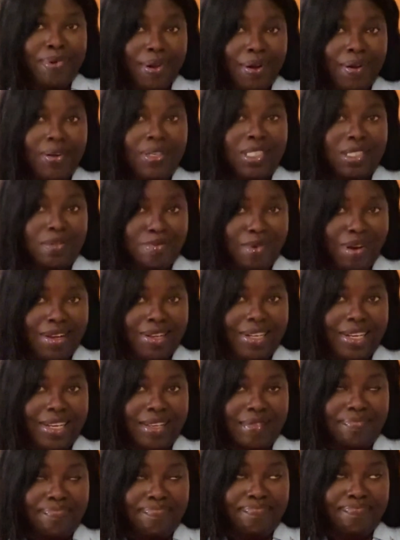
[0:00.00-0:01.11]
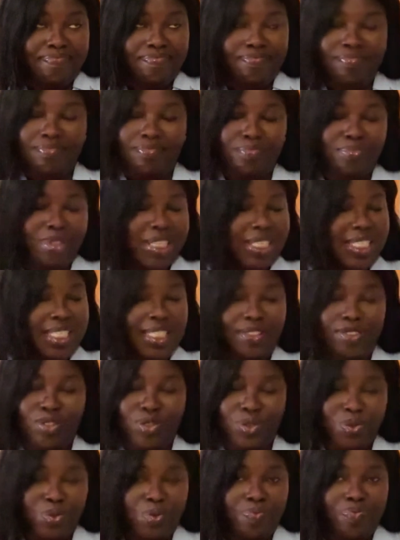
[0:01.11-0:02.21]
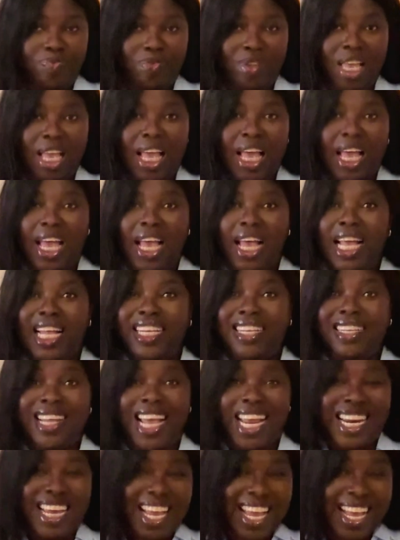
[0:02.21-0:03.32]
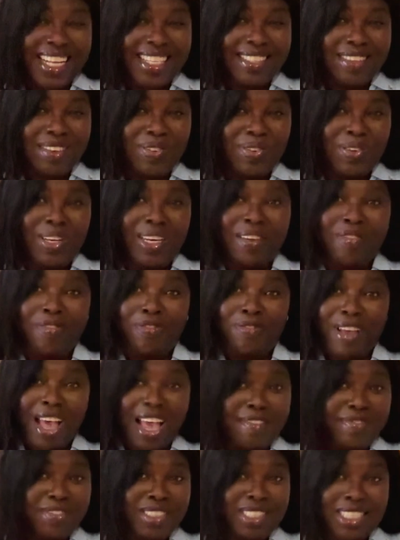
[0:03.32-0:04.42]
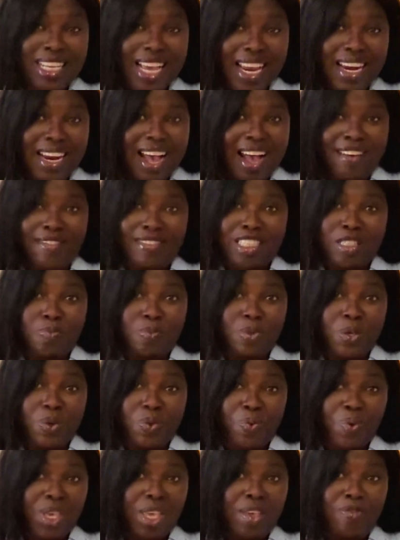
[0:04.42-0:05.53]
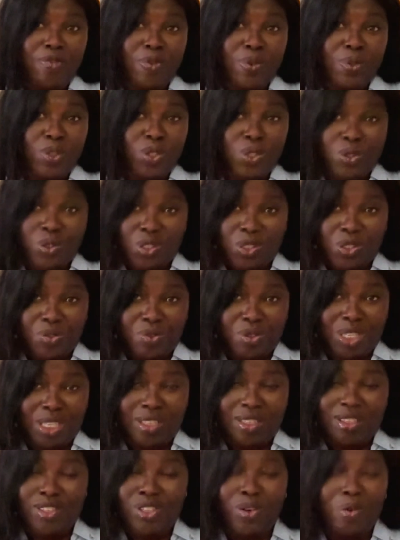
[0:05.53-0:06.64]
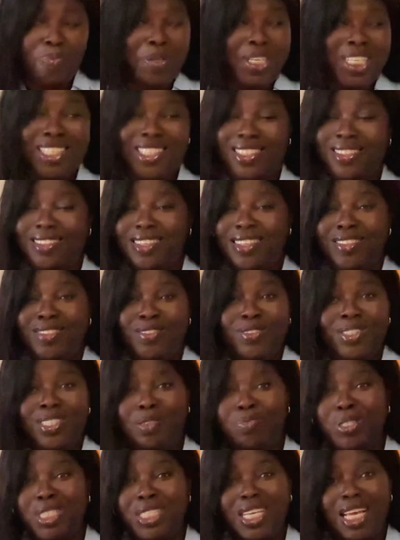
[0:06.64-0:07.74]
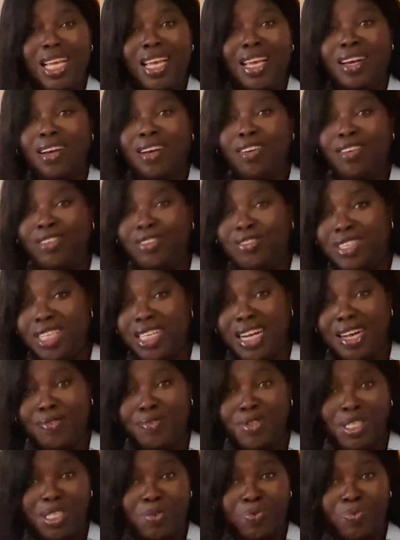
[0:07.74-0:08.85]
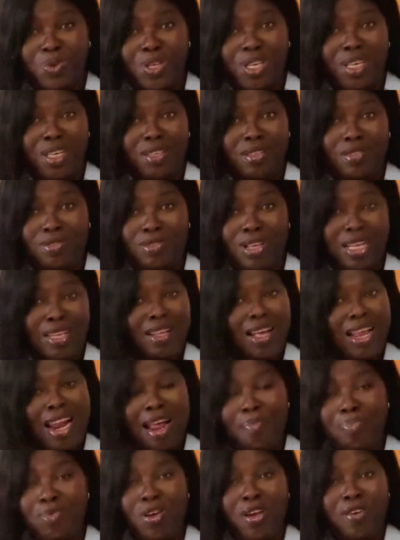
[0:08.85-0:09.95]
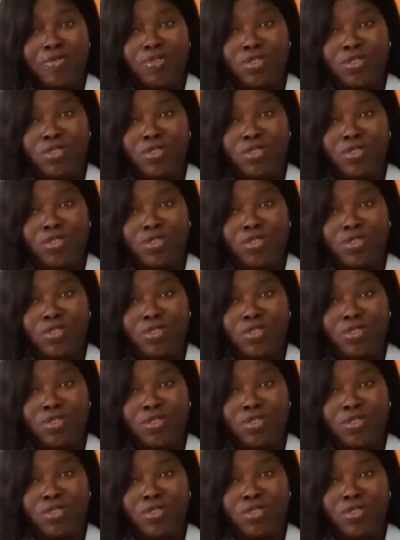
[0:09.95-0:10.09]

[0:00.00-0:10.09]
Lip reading: block smartly. Please do. Dedicate only 5 to 10 hours per week for tutoring. Your PGCE is going to be taking 100 hours a week, and I'm not